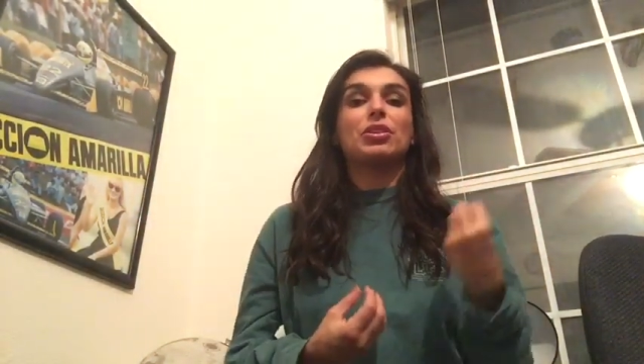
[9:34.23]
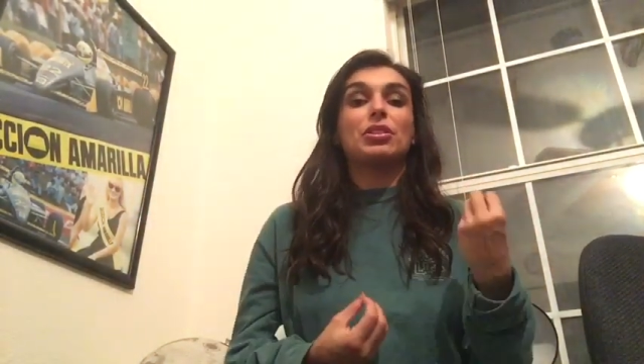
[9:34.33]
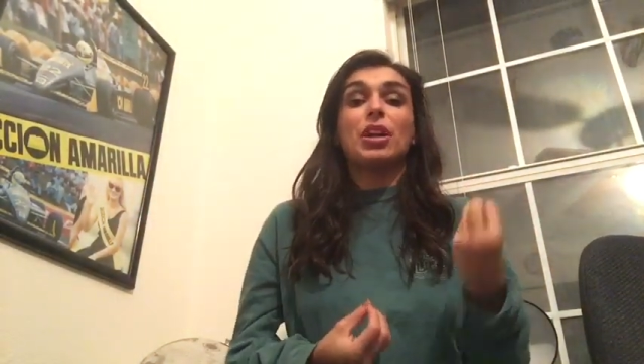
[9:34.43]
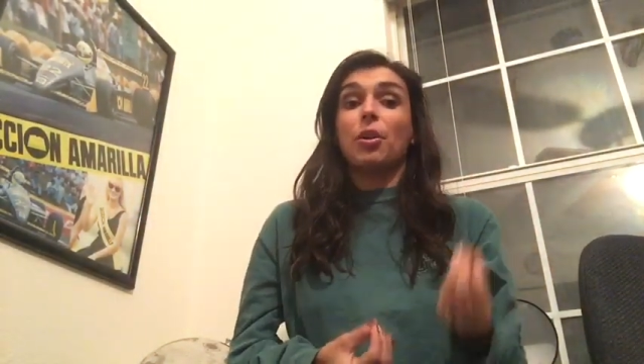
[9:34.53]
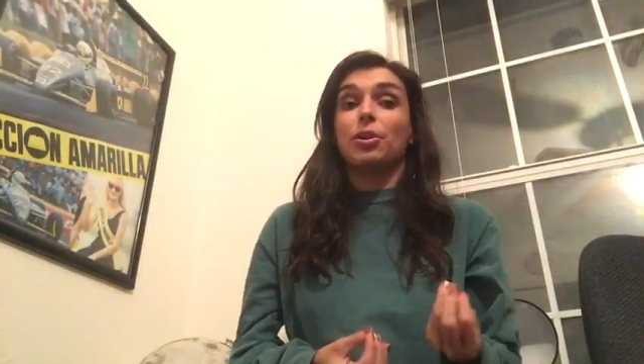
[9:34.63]

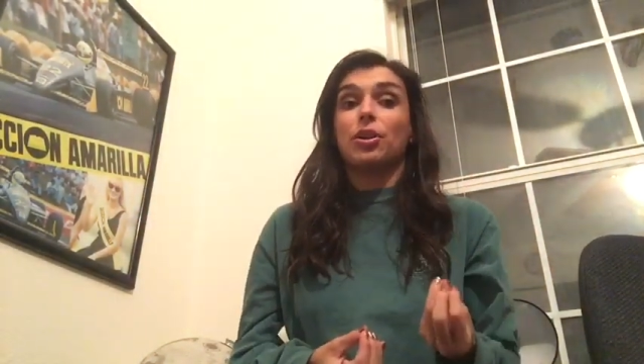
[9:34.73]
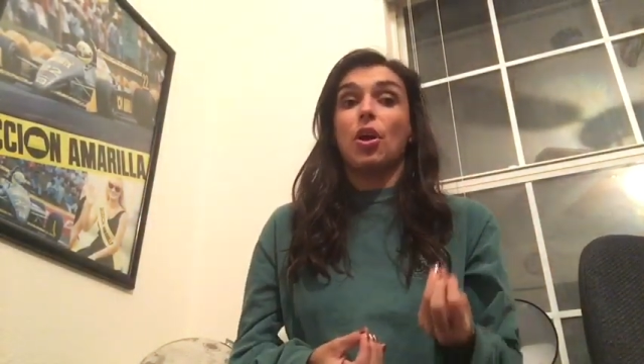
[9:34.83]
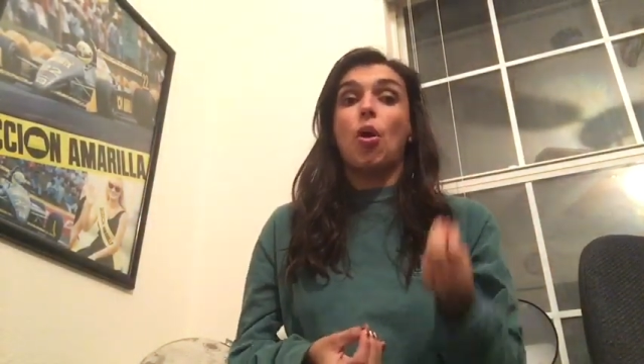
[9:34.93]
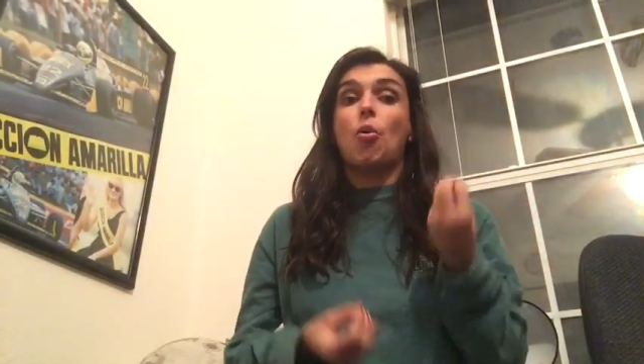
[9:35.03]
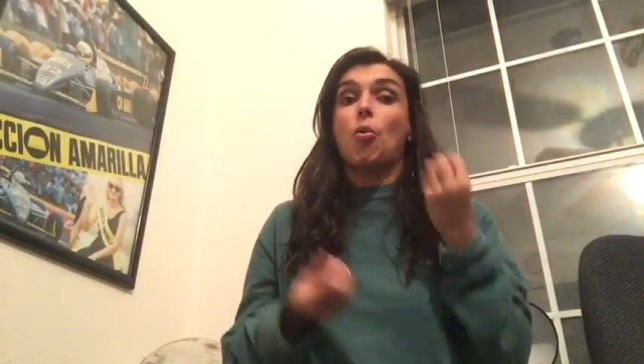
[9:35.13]
telling
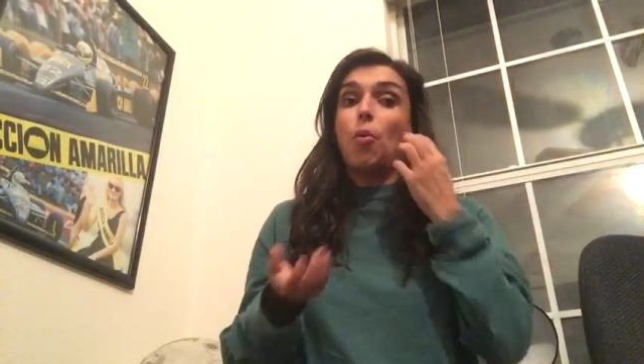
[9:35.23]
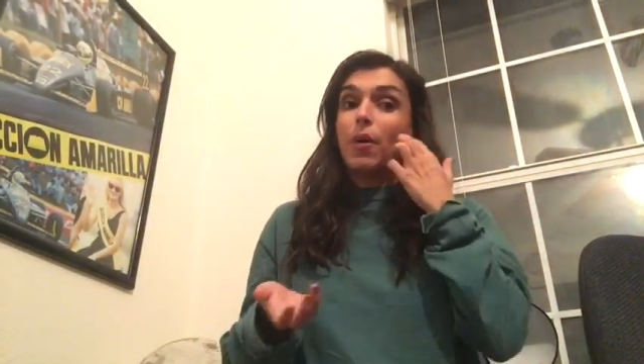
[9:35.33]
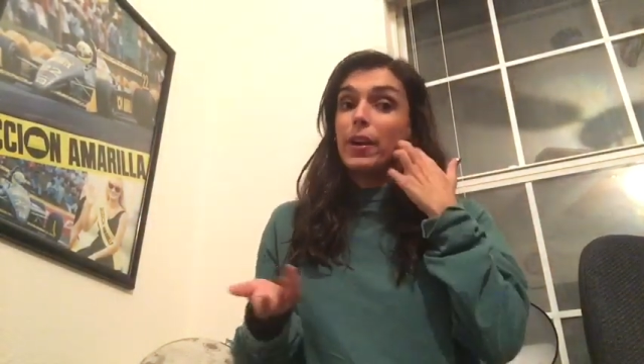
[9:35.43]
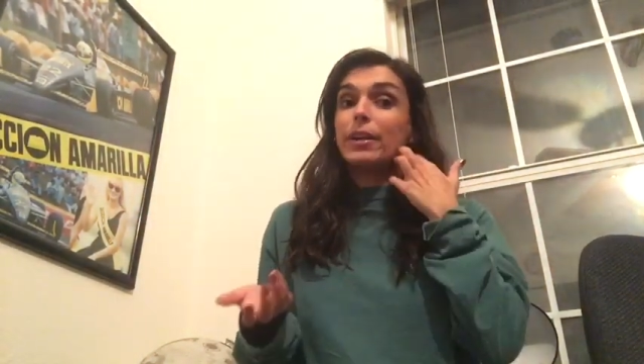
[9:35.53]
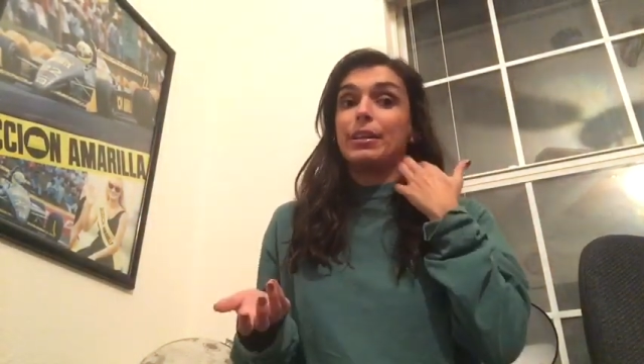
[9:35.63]
y'all
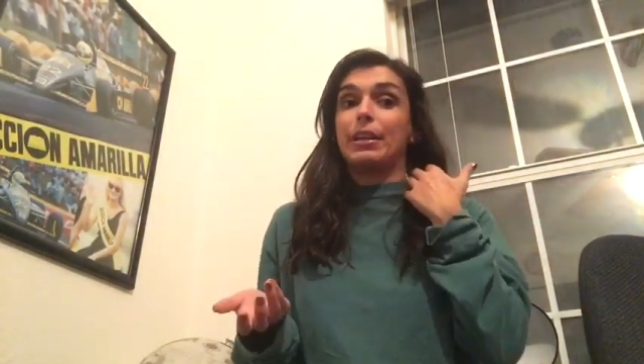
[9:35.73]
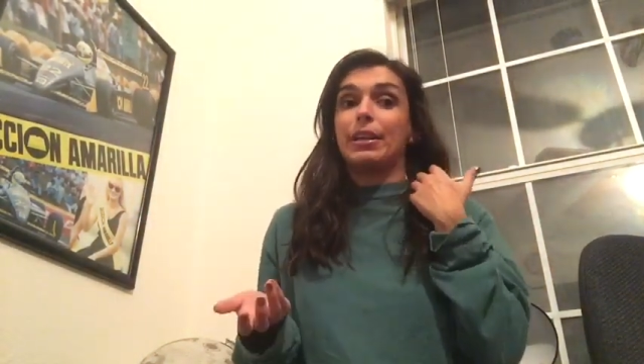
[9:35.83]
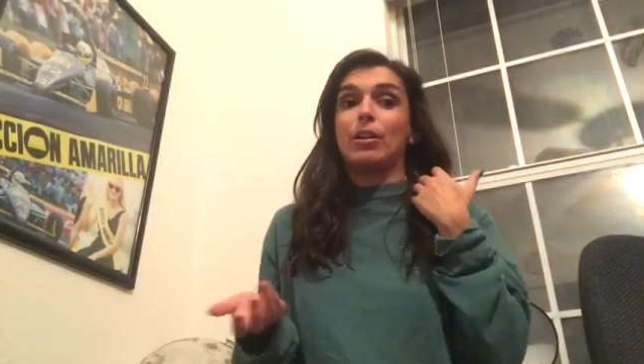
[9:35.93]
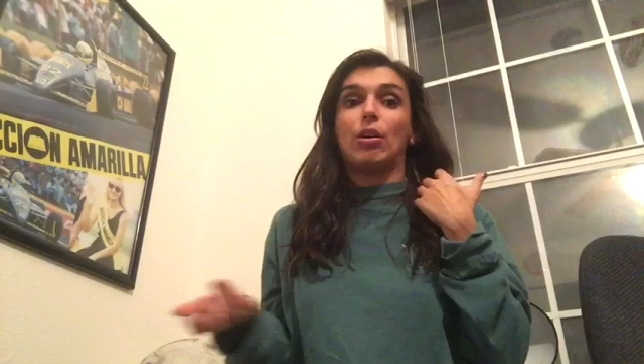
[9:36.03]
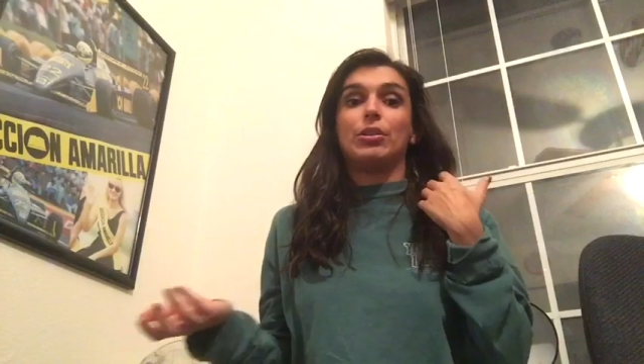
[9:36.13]
what I
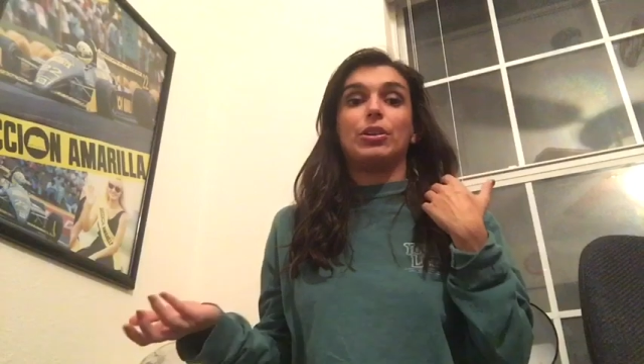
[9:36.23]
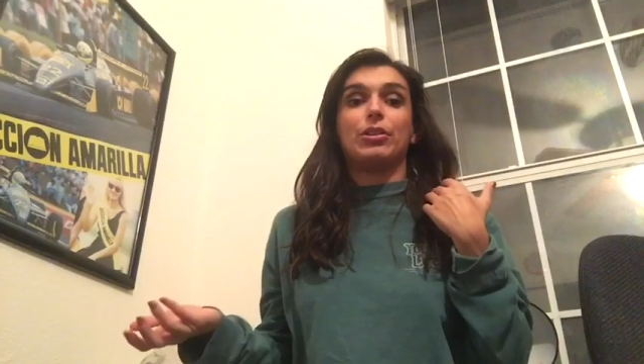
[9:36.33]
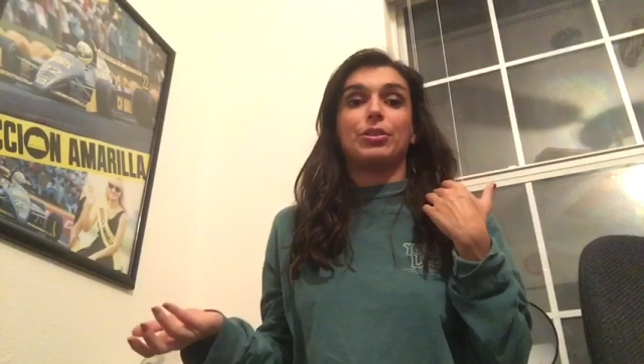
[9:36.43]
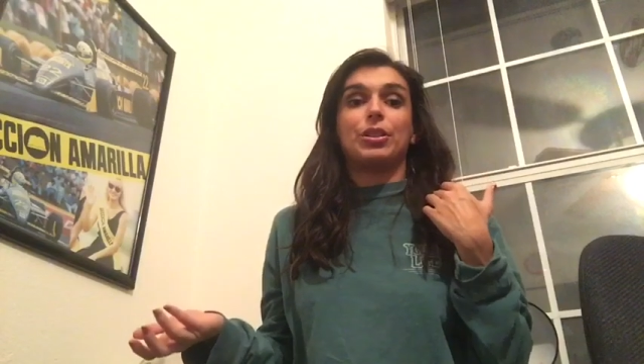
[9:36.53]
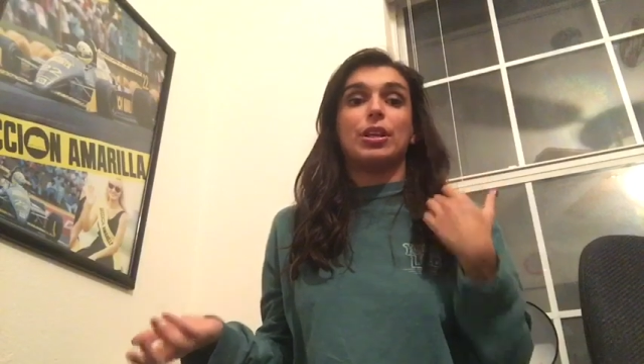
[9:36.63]
did on New
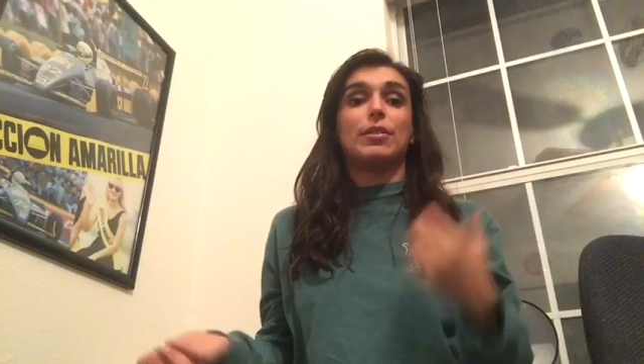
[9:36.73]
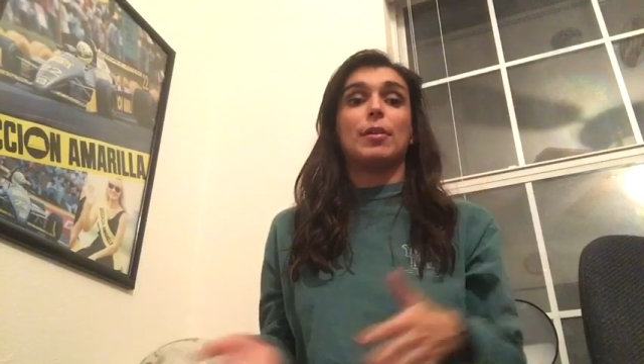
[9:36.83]
Year's Eve.